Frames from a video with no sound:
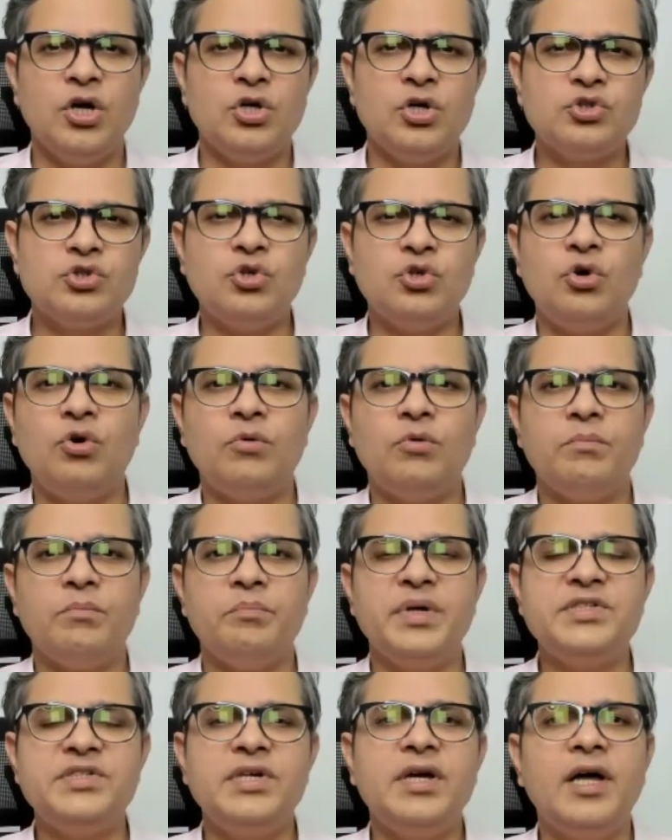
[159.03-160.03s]
So
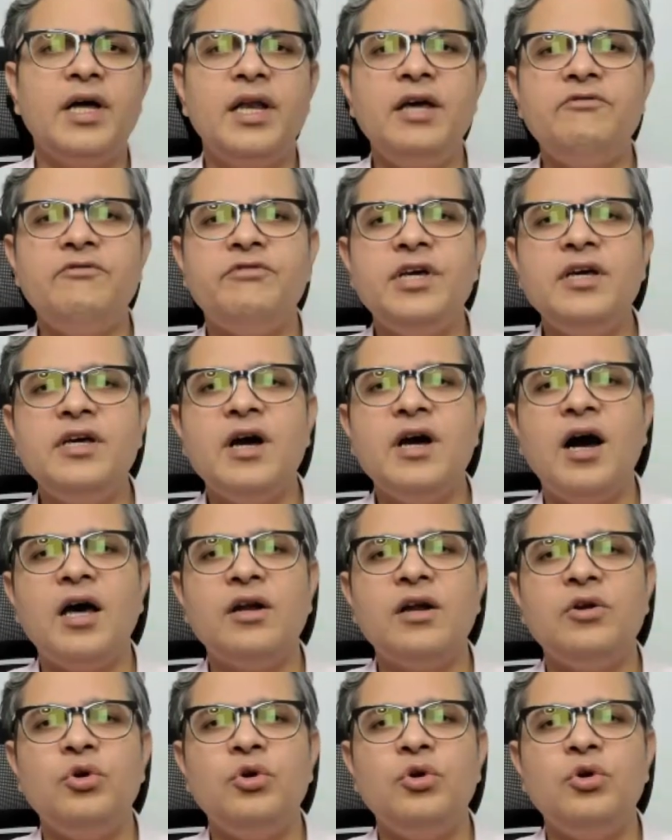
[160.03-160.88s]
basically, we are